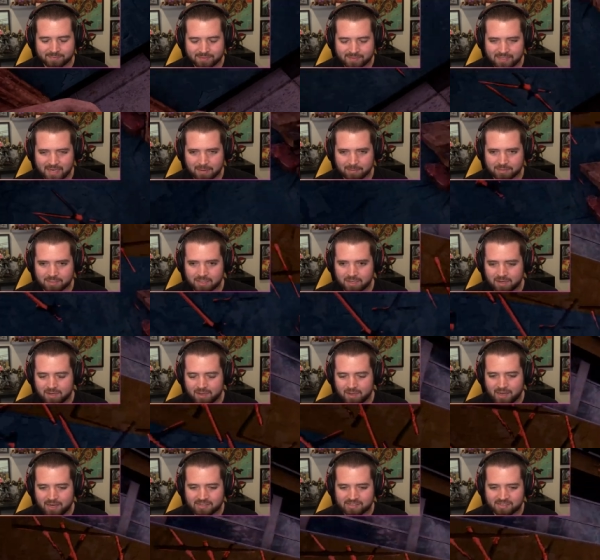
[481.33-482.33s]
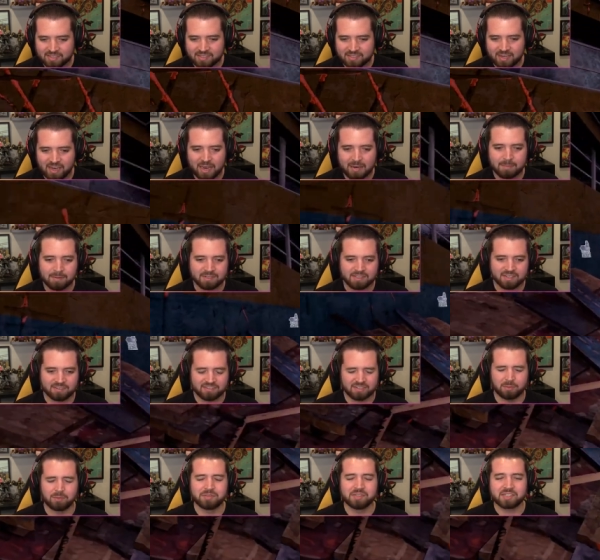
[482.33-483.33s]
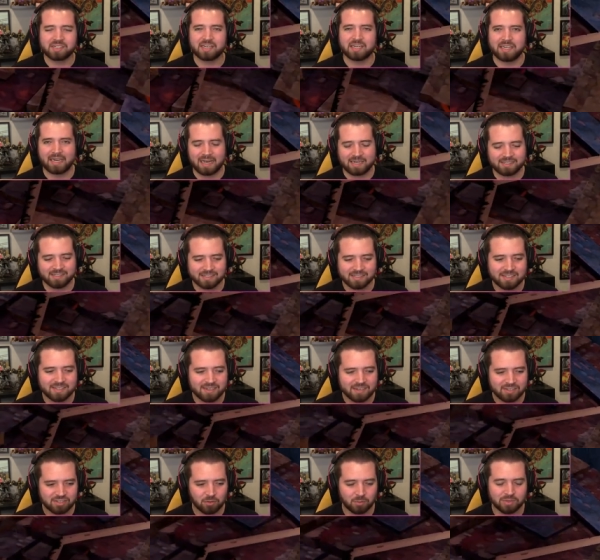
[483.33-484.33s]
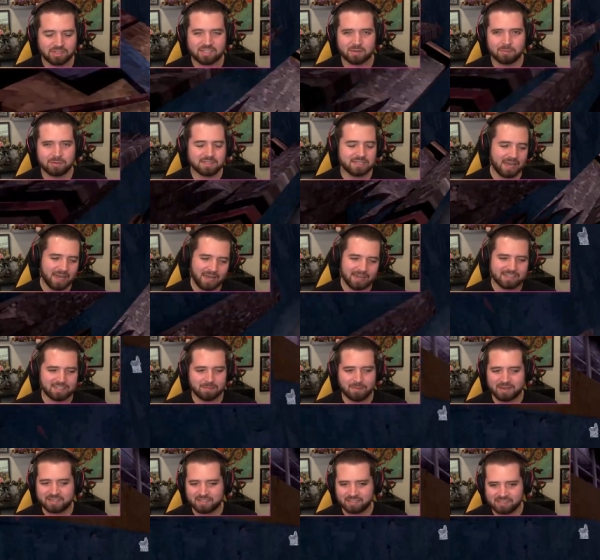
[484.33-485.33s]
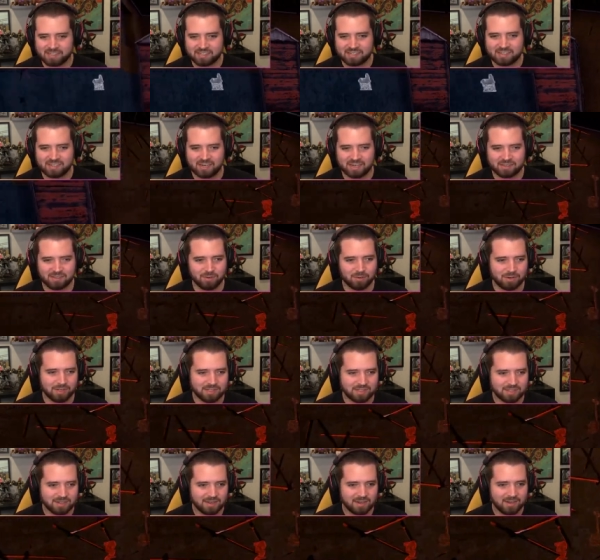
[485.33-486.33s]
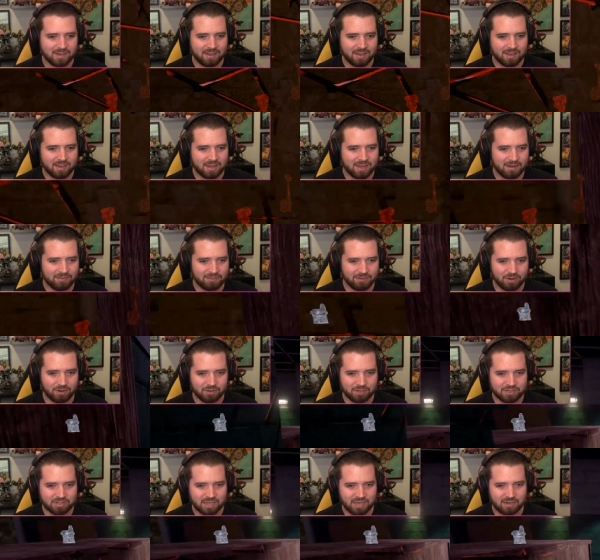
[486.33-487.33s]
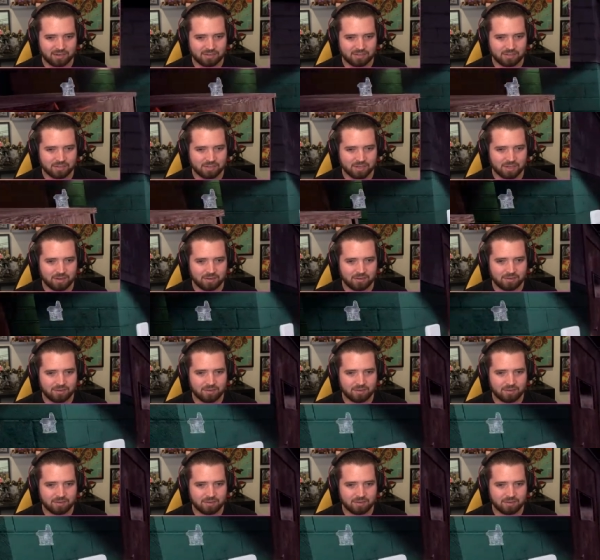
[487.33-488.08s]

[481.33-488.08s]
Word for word: Damn it. Is the same as if someone disconnected. So when someone dies, it makes the disconnect noise. I never noticed that until now.